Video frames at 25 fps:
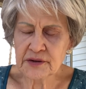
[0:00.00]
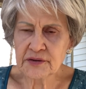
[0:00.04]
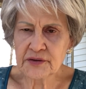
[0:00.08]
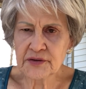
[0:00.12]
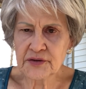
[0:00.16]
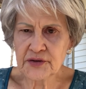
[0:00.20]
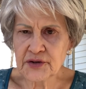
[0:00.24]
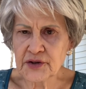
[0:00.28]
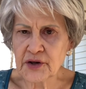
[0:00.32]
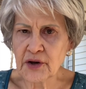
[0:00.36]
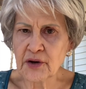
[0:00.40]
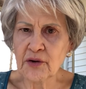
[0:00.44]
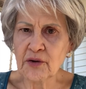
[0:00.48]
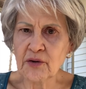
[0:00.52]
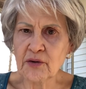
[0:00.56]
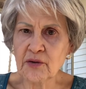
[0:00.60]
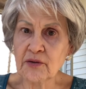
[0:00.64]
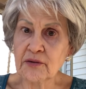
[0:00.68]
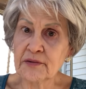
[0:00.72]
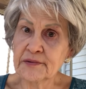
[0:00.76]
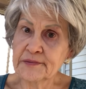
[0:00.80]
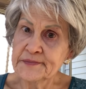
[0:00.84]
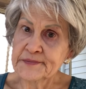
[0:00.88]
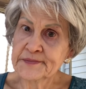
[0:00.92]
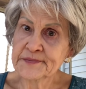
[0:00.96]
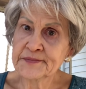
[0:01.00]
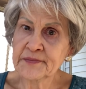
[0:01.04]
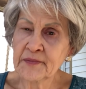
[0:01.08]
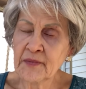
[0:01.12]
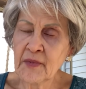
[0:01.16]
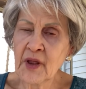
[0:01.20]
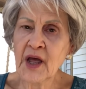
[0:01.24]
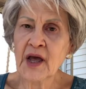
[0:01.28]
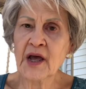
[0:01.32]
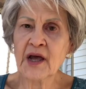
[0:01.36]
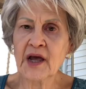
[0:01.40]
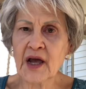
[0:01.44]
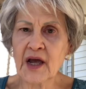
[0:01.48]
So
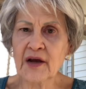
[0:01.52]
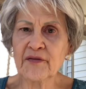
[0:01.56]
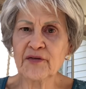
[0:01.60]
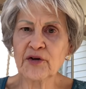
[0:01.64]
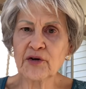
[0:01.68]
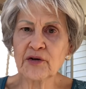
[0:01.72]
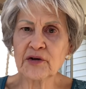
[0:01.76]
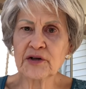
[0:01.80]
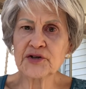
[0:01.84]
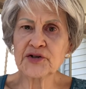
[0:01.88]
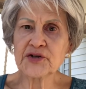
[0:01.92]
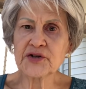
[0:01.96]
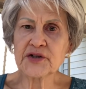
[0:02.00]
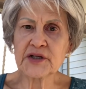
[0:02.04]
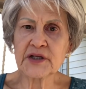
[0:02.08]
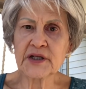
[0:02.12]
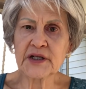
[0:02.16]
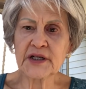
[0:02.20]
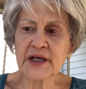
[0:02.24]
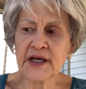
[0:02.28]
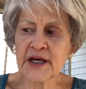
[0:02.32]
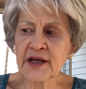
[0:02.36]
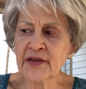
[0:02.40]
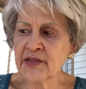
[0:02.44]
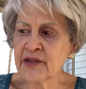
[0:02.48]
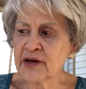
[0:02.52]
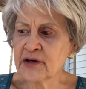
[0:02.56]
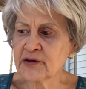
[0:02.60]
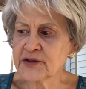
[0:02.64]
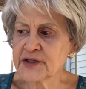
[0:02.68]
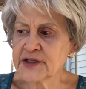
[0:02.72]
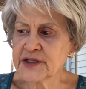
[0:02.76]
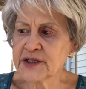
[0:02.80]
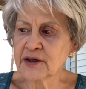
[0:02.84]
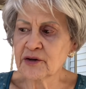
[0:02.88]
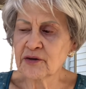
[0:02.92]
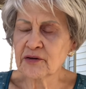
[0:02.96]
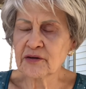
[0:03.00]
if you're interested in their
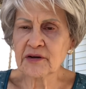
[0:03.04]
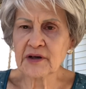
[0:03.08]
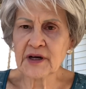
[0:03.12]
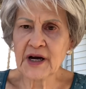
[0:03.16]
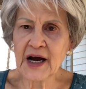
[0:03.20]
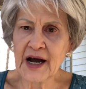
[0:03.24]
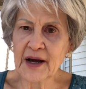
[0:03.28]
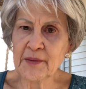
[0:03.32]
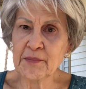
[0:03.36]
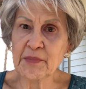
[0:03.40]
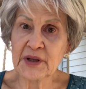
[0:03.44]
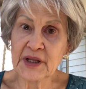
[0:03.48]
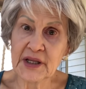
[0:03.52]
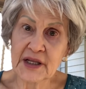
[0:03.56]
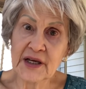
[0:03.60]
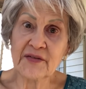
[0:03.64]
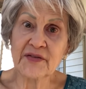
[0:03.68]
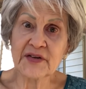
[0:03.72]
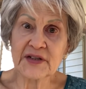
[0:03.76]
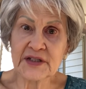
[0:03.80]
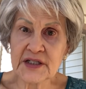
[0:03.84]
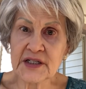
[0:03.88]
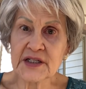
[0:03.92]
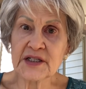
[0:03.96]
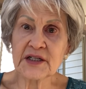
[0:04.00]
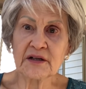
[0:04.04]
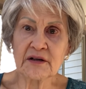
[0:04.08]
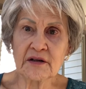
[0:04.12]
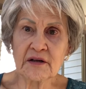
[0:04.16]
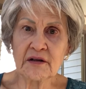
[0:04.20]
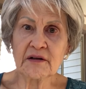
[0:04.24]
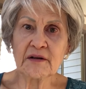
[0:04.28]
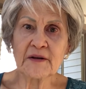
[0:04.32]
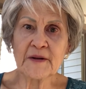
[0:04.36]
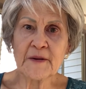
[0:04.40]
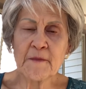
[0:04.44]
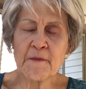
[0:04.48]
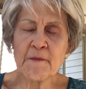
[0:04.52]
silk, I believe it's still